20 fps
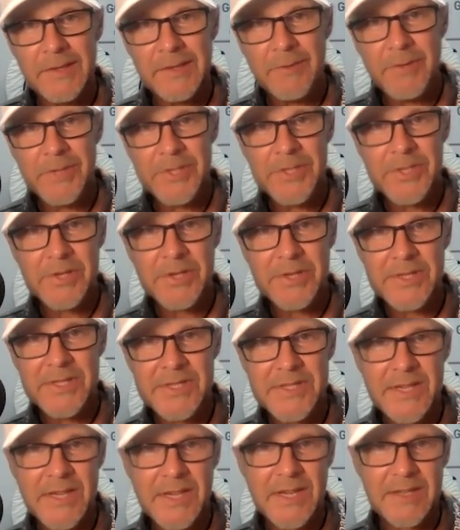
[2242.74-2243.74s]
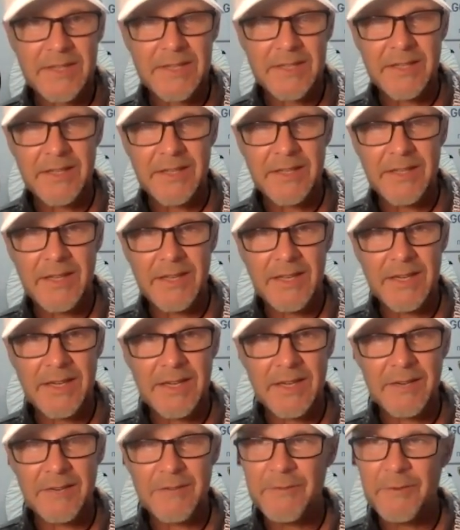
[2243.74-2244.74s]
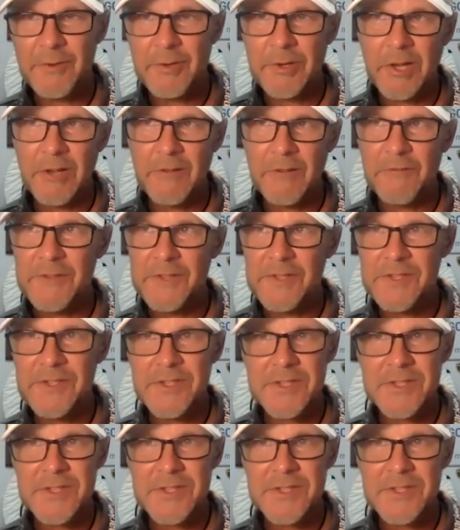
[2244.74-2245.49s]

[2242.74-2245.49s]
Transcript: What's your insight, for golfers?